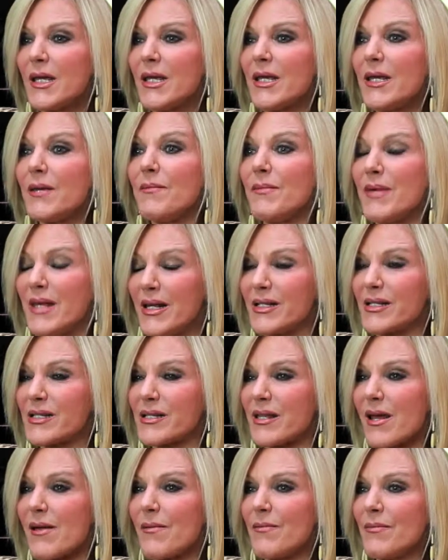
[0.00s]
He
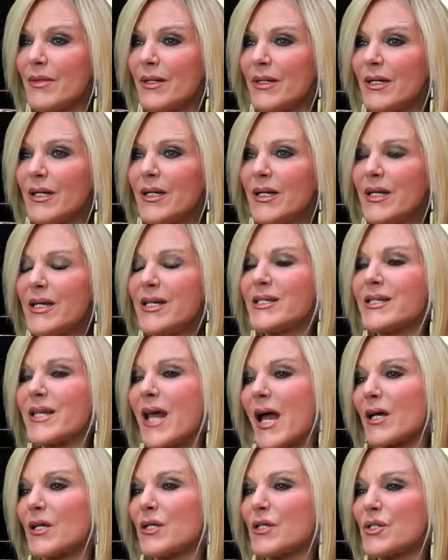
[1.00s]
meets them. He's
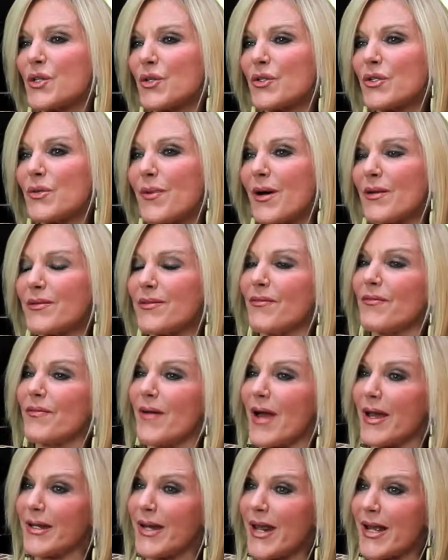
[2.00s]
not concerned about the
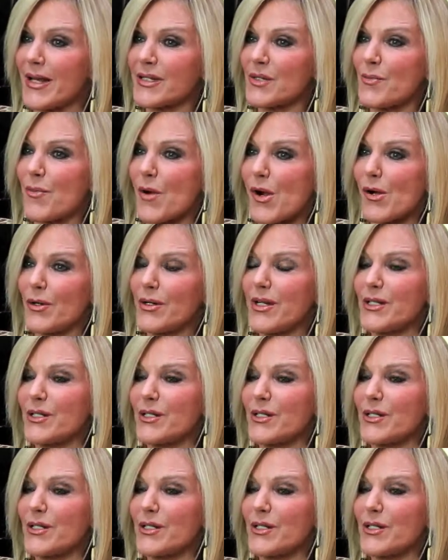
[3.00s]
finance part.